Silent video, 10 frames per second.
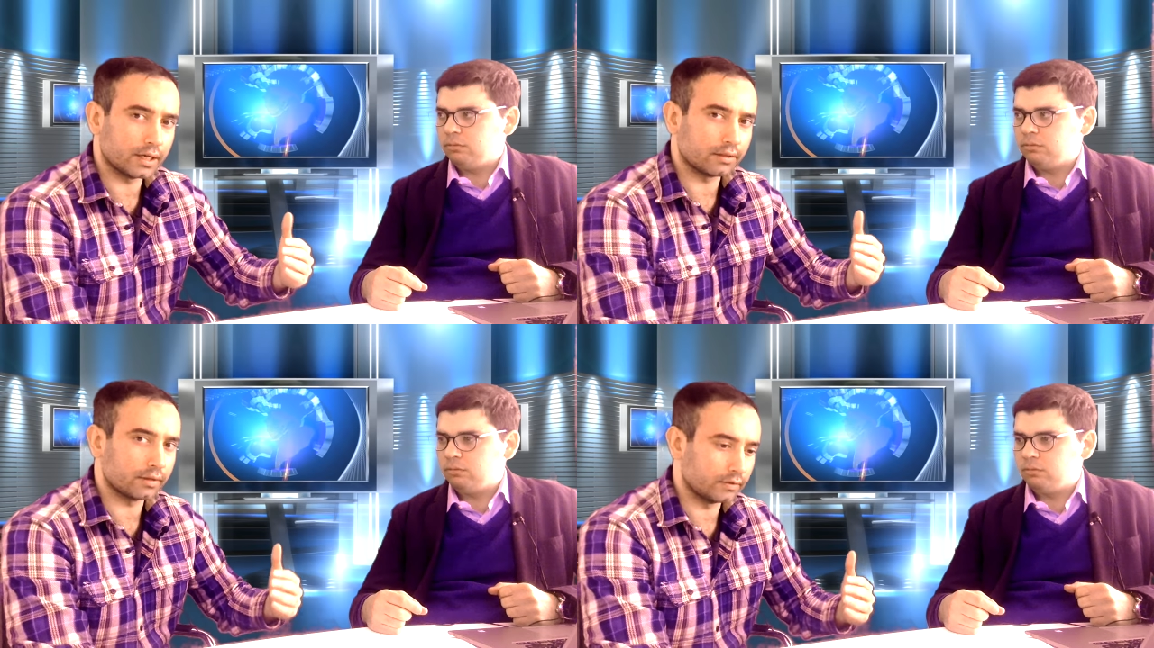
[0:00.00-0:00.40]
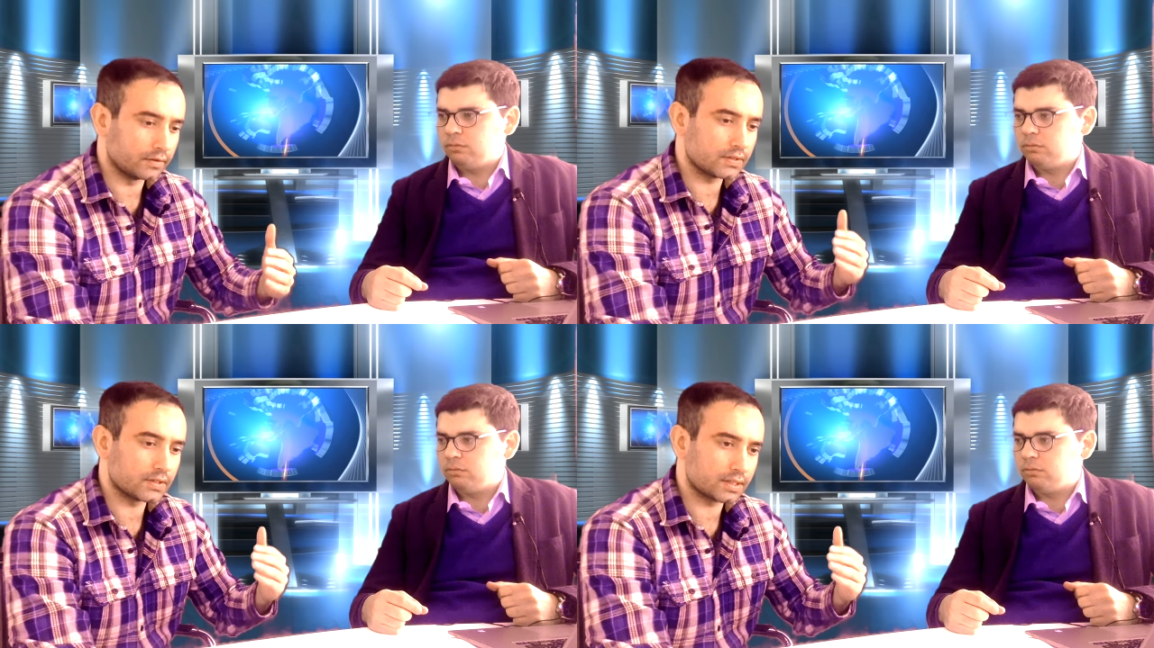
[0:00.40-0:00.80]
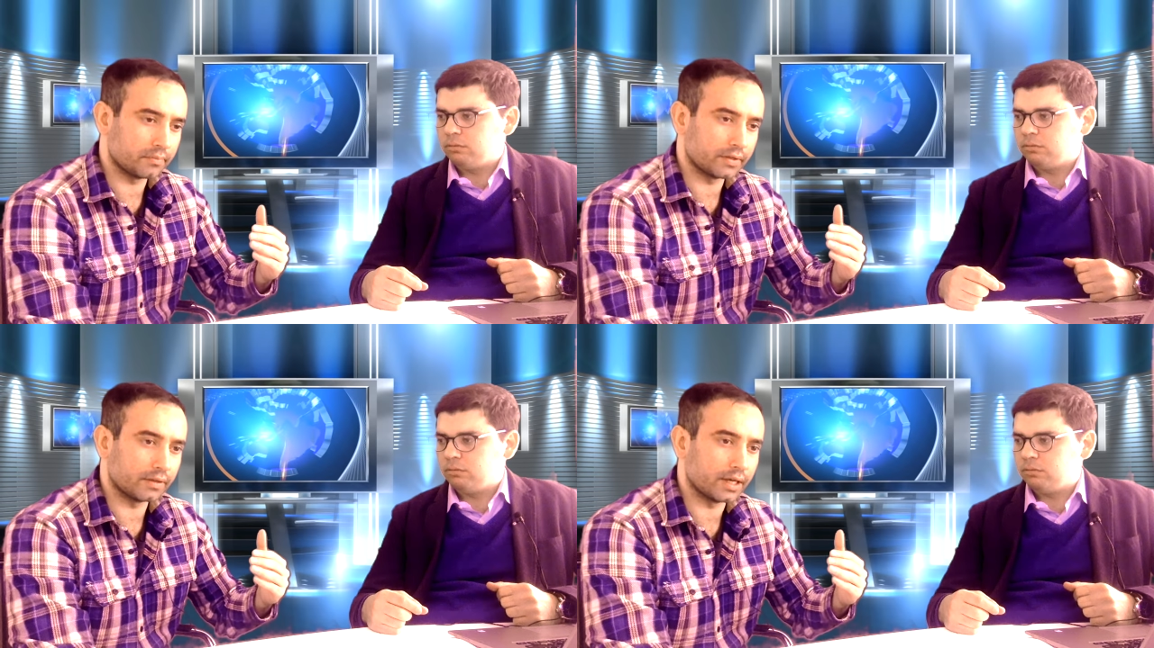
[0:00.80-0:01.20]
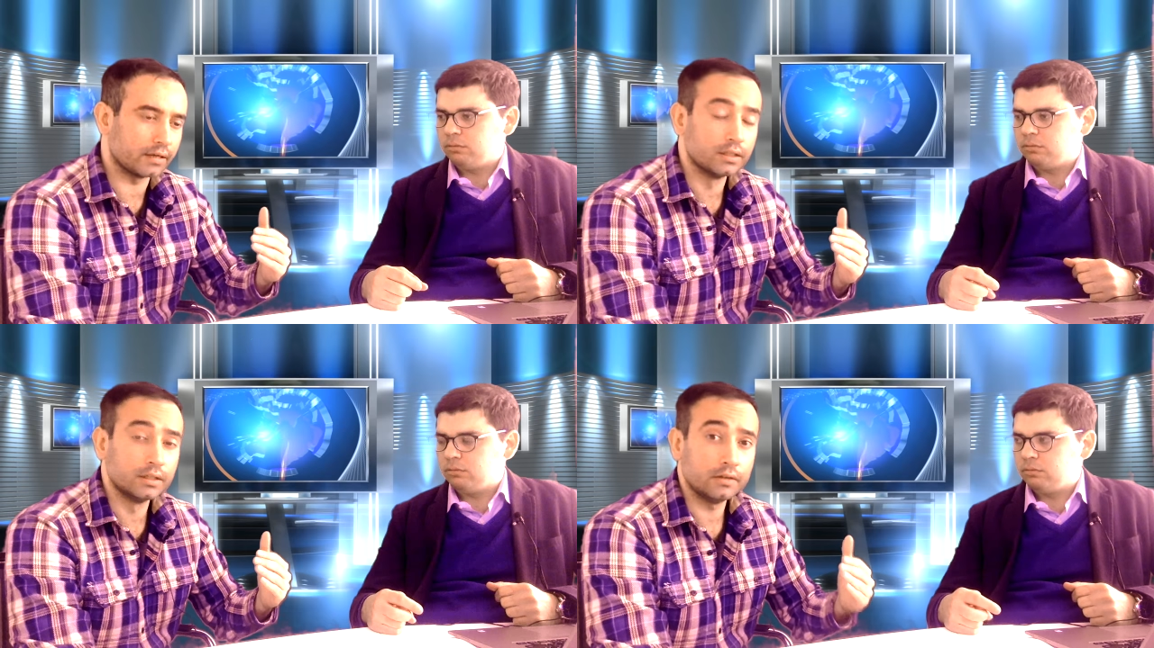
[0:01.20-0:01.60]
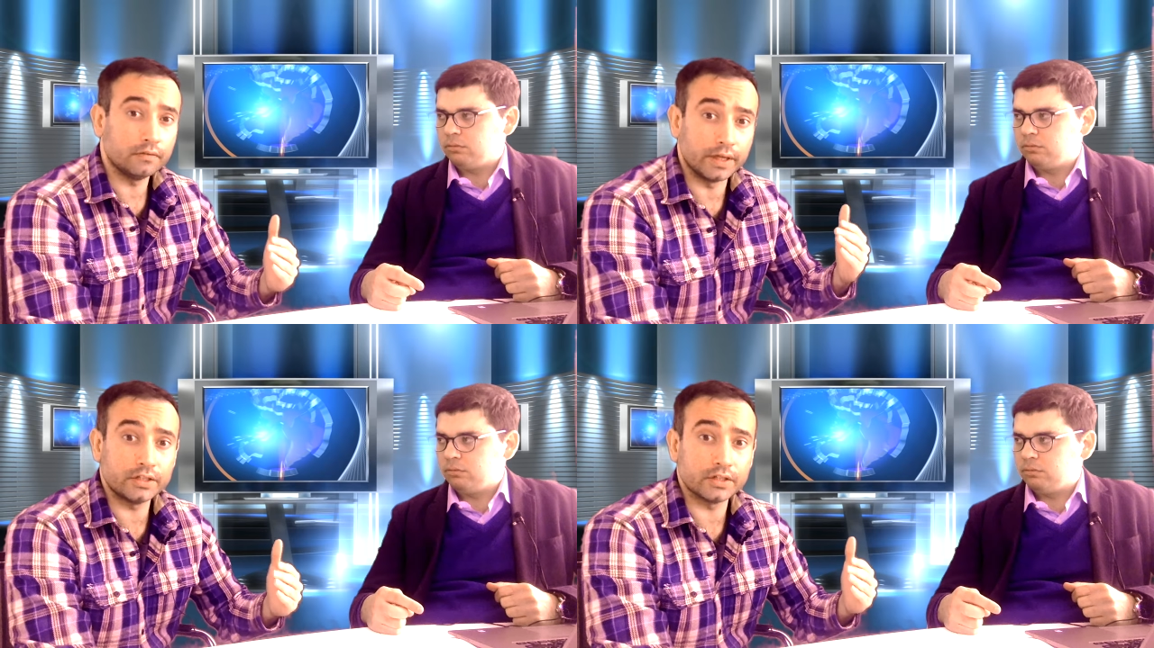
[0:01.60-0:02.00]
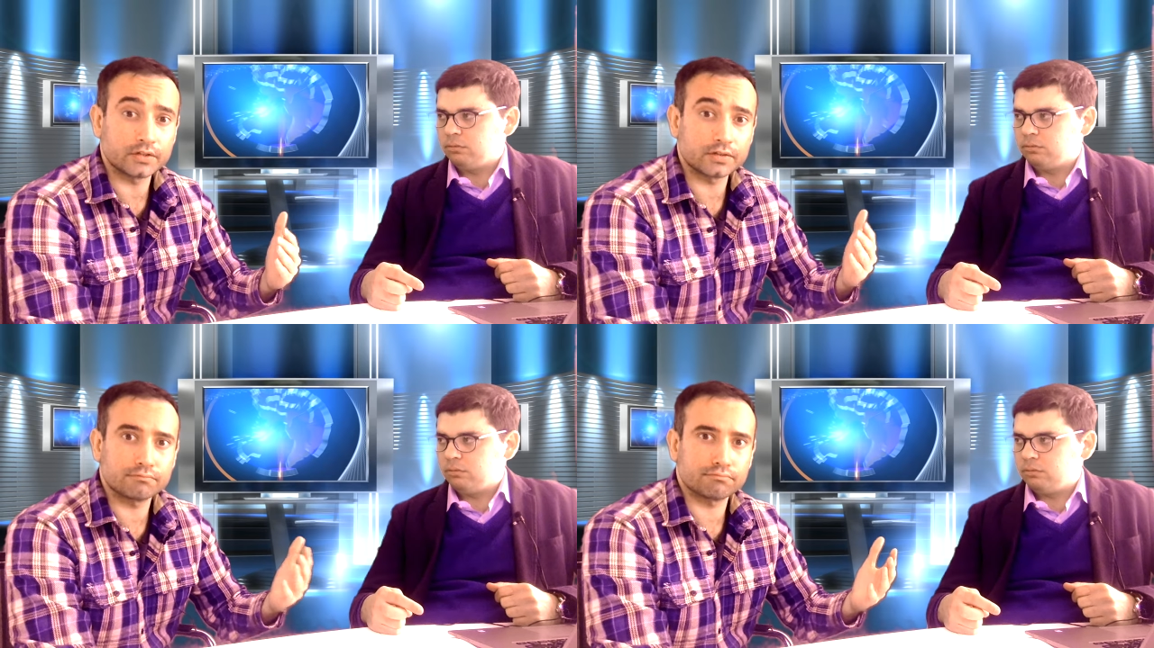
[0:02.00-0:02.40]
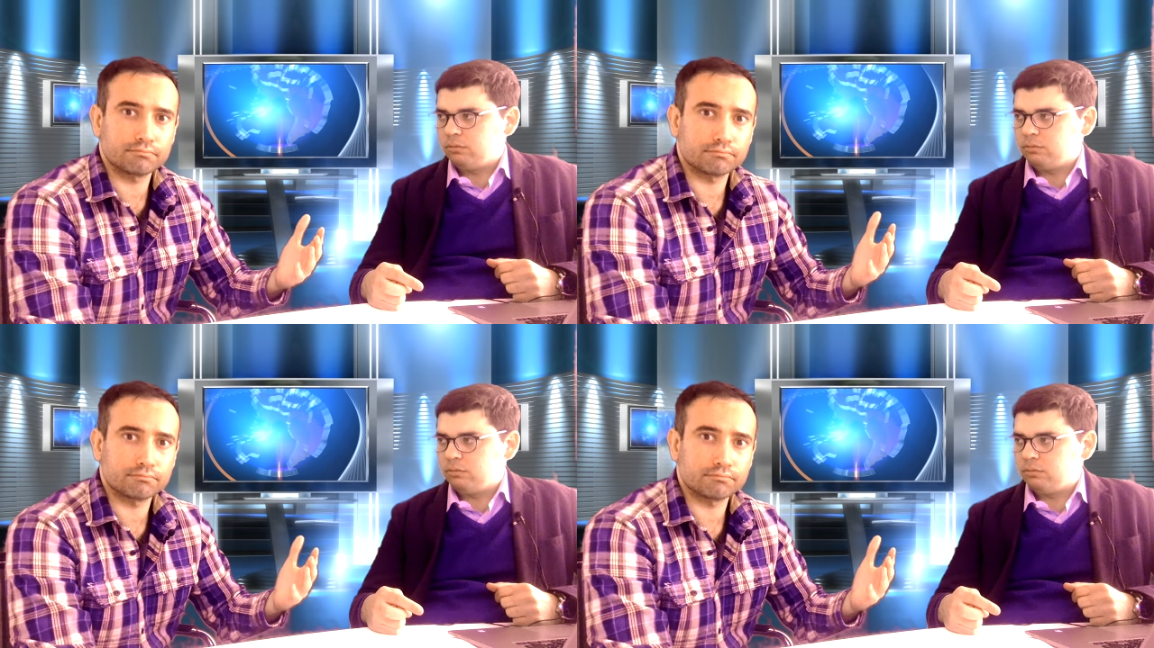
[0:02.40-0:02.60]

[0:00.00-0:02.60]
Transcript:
Speaker 1: I think this is something that they just,